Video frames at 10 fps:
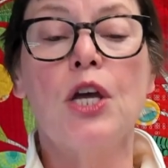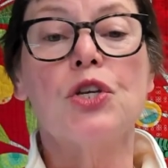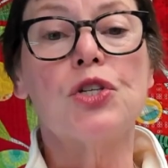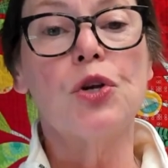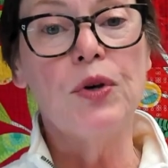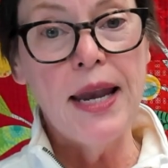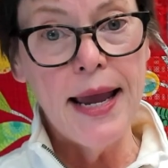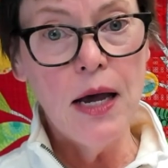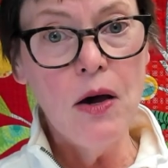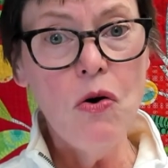So
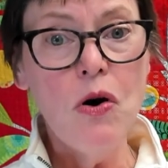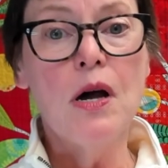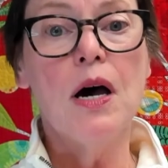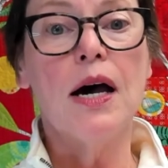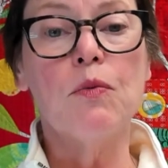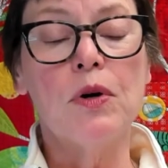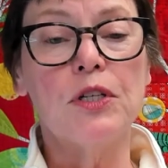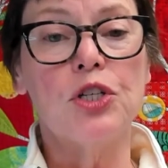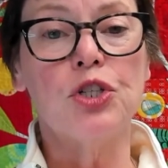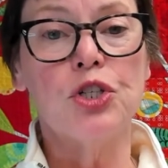now I want
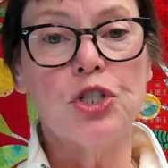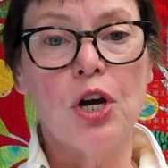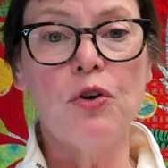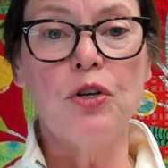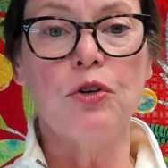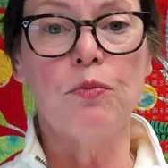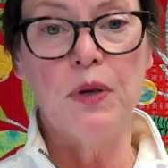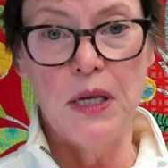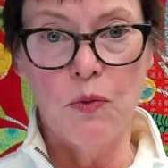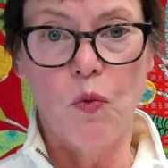to show you,
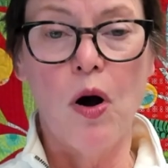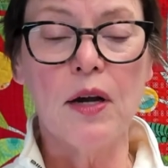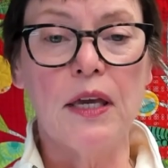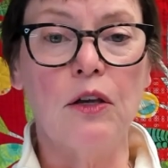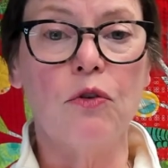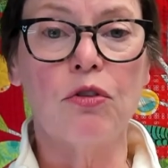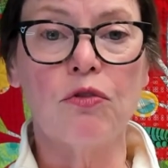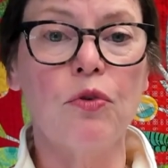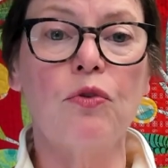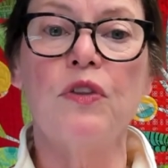begin walking you
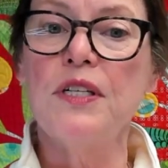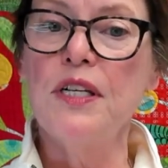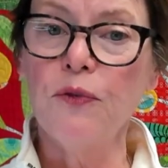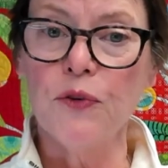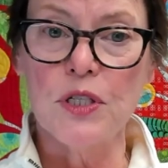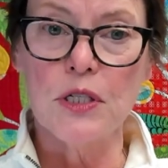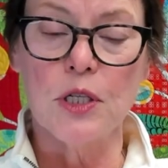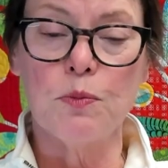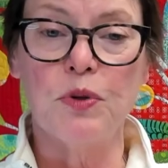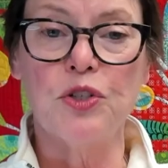through the
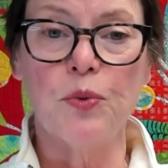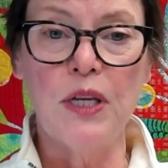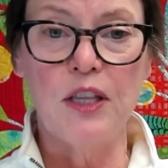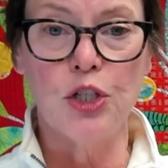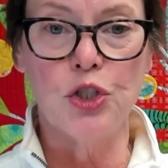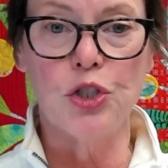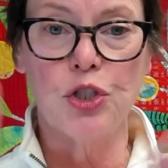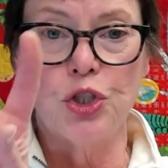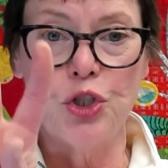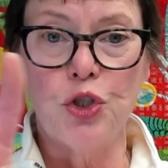differences between the
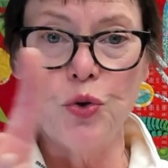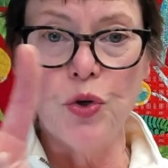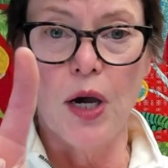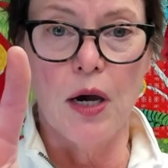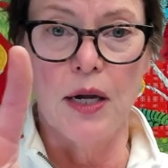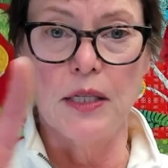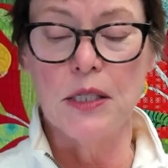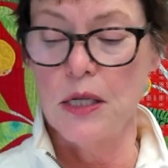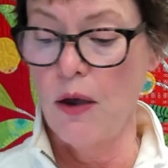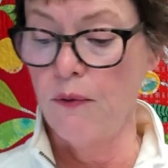two
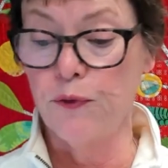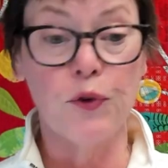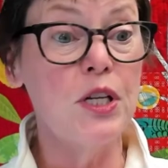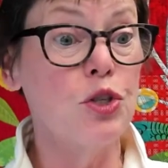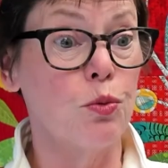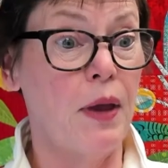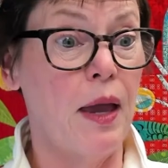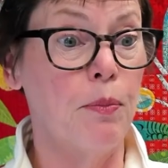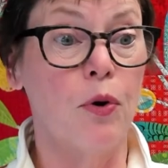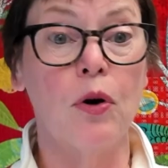kinds of freezer
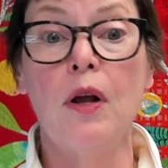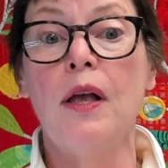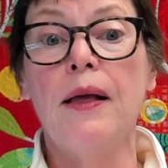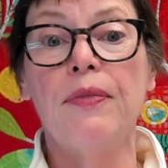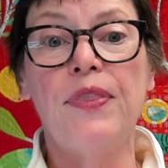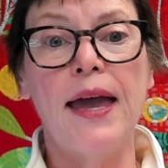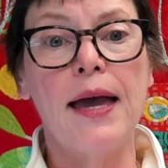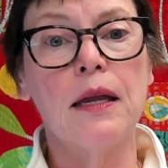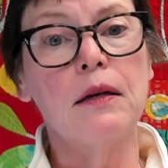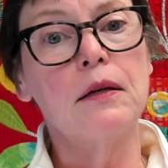paper
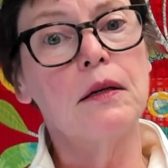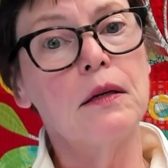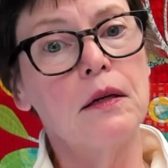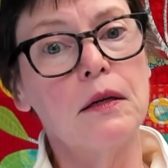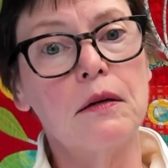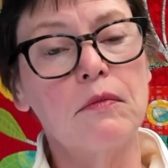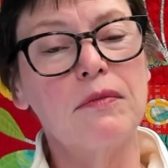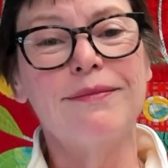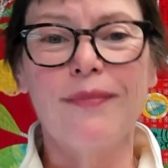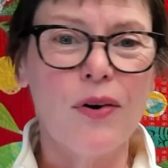that
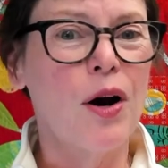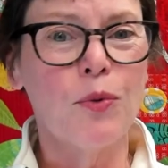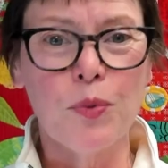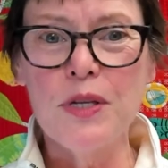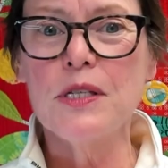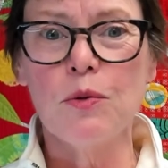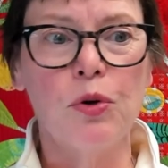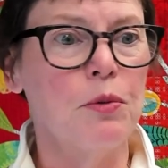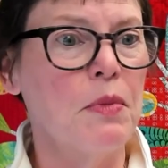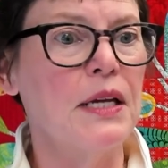are reasonable
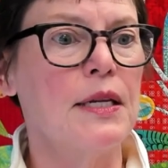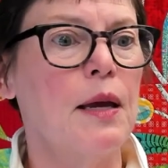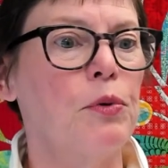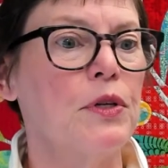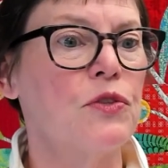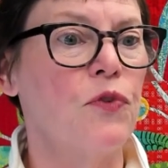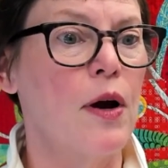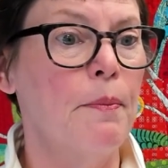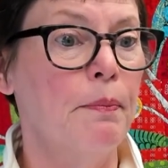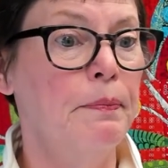to make templates
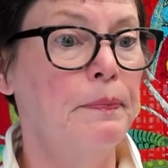from.